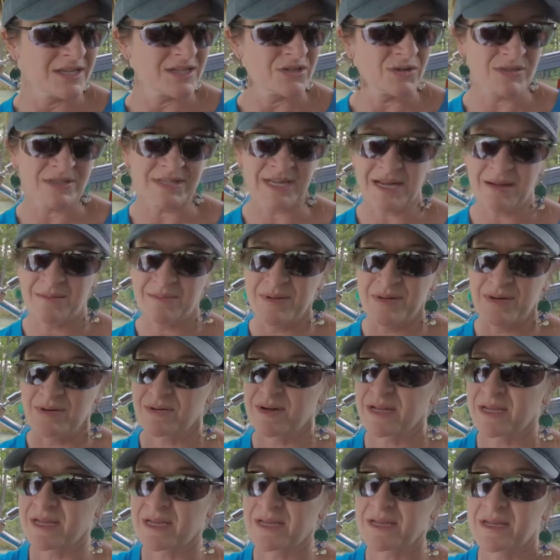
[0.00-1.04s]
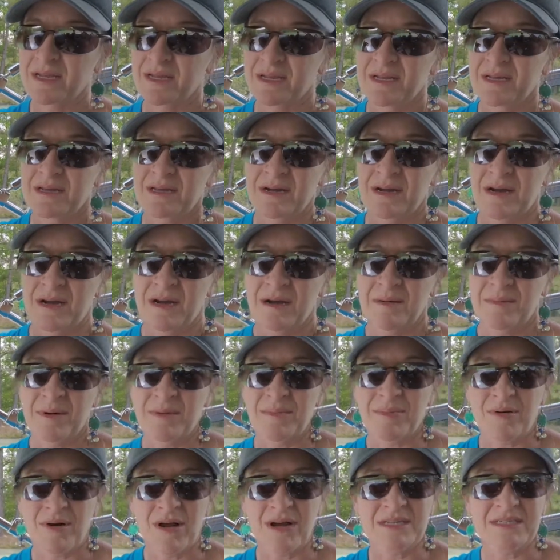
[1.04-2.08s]
So it's like a building
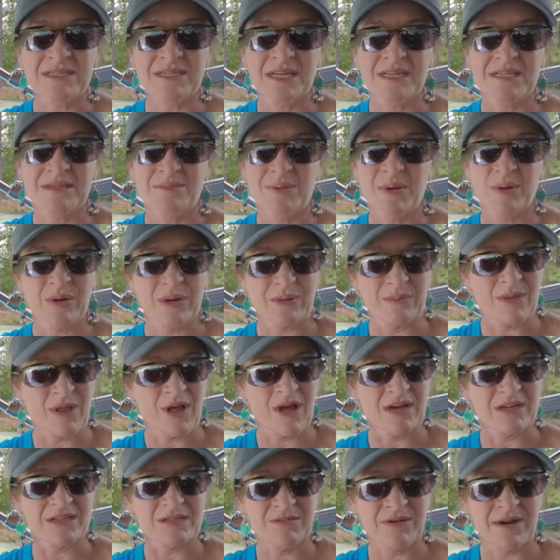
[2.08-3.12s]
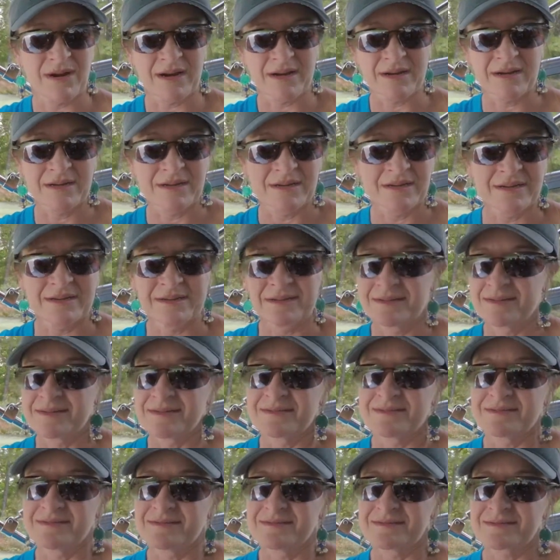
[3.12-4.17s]
process, building blocks where
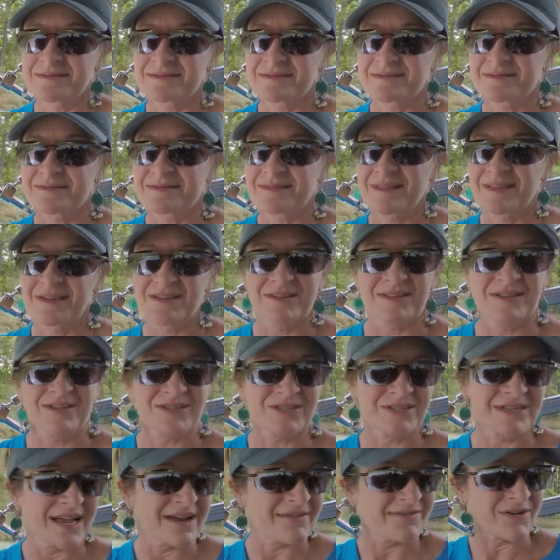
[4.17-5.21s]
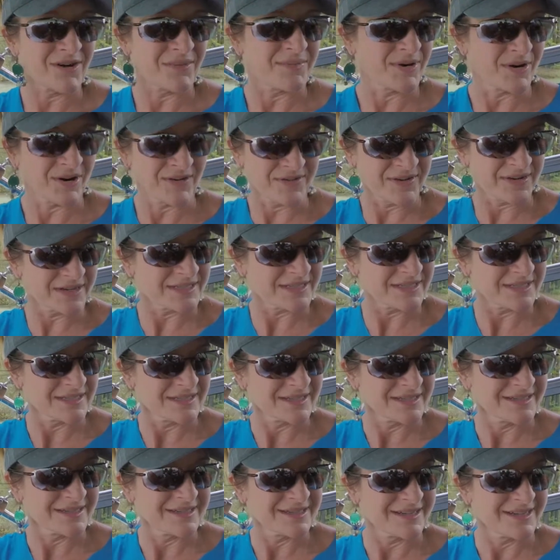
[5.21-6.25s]
there's never a perfect.
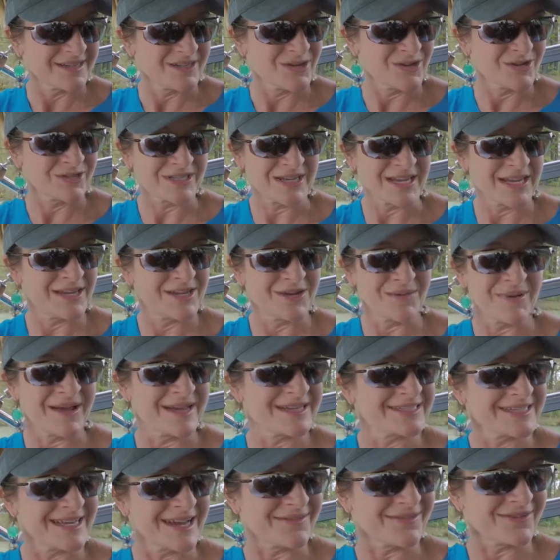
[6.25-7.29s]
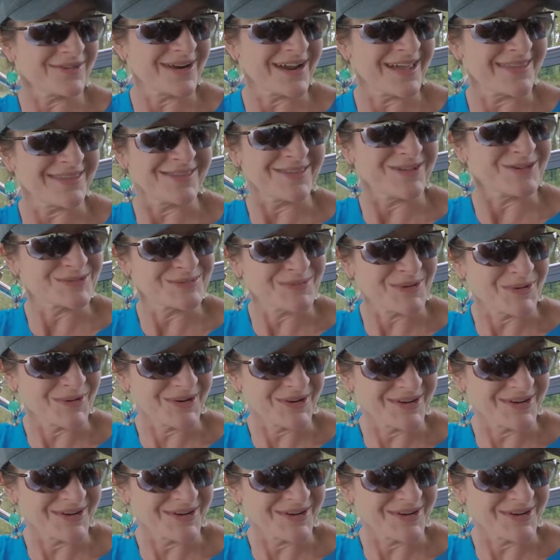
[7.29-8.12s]
You can ski your best ever, and then there's more.